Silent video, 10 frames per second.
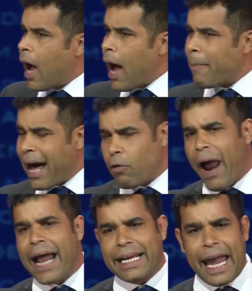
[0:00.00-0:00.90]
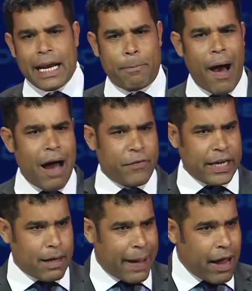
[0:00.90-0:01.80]
about eradicating
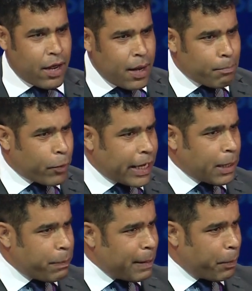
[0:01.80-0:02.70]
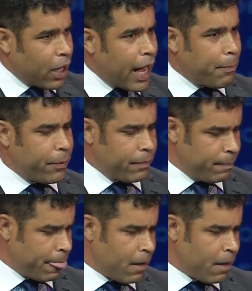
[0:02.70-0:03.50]
poverty, about bringing people up.